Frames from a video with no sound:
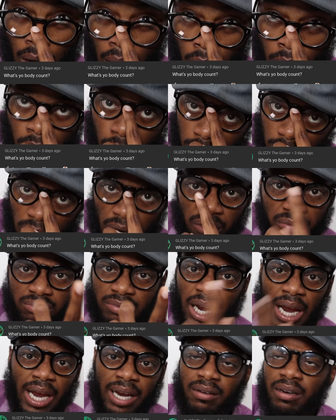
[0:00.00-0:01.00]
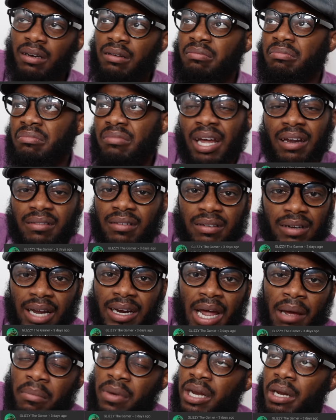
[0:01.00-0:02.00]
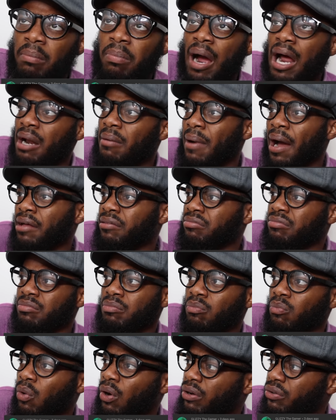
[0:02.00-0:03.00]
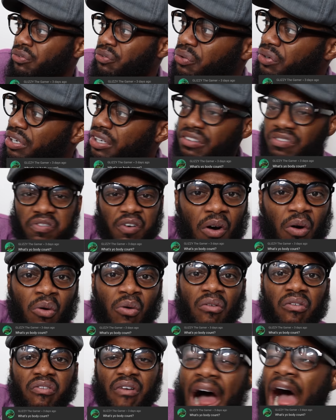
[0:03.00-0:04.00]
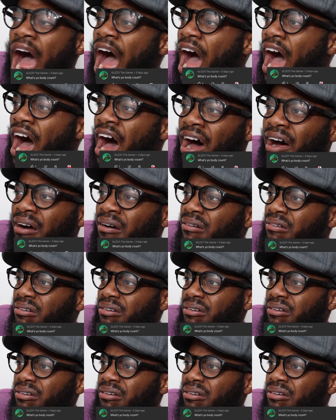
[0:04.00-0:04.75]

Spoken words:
Oh, not that many. Probably about, 3, 4, 5,